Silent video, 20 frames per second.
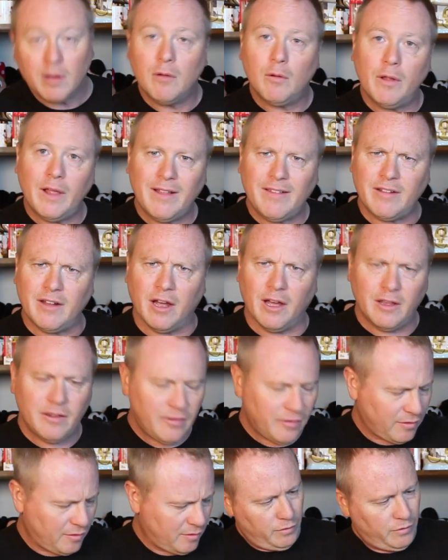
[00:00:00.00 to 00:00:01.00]
Well, that's
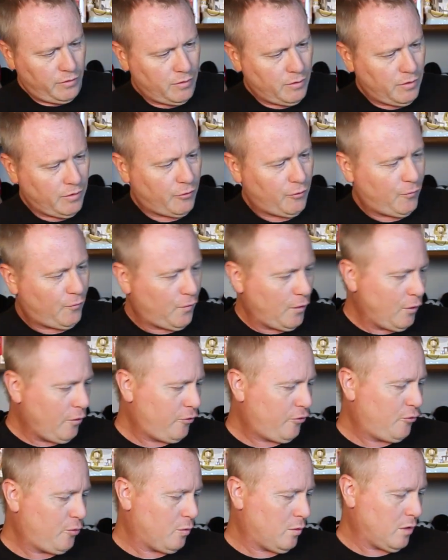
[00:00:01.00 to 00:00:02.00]
nice. So this
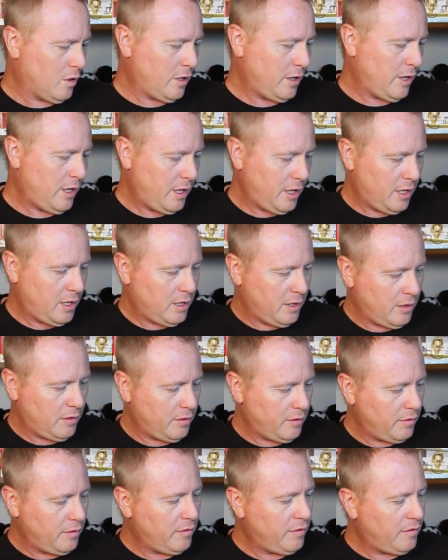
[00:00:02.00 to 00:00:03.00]
first one
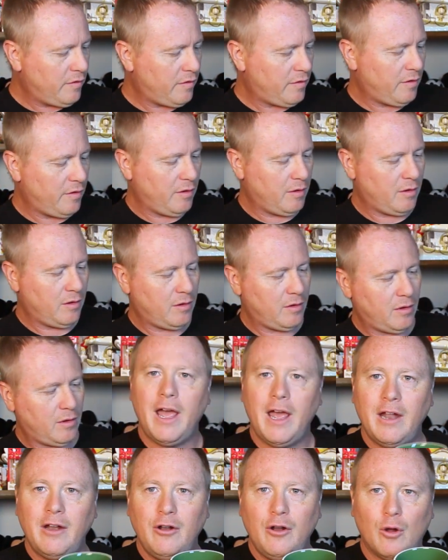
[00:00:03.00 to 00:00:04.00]
is
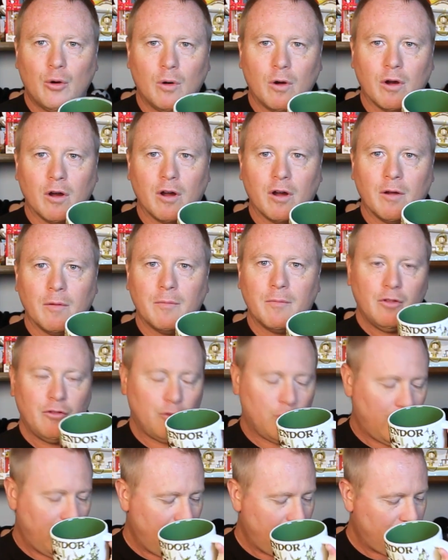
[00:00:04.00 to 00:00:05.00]
Endor.
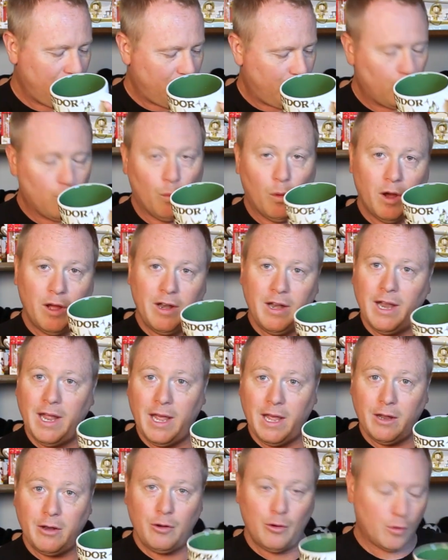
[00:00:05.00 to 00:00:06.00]
So I have 1
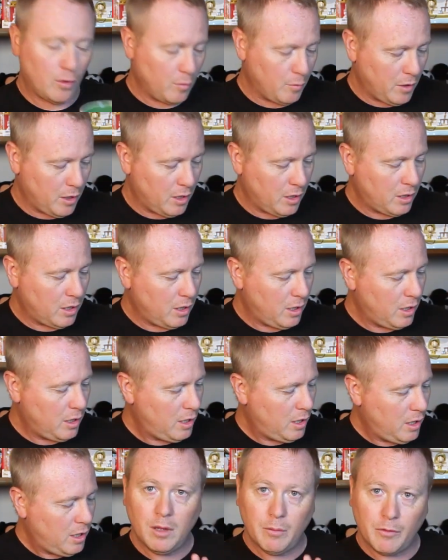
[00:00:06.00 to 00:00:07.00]
Endor mug.
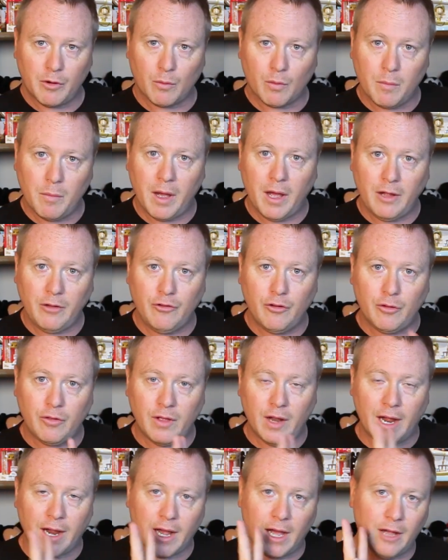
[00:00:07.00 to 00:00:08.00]
I'm going to remind you
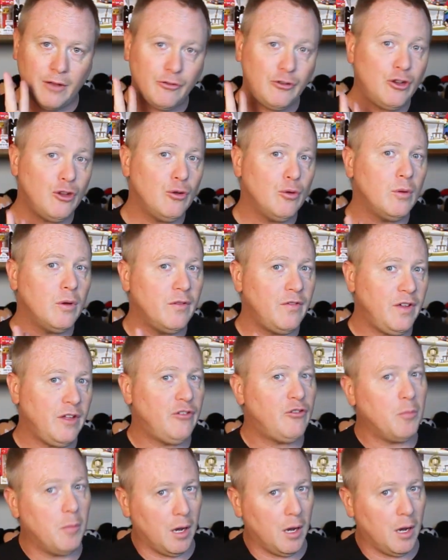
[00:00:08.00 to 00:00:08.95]
that I got 2 of each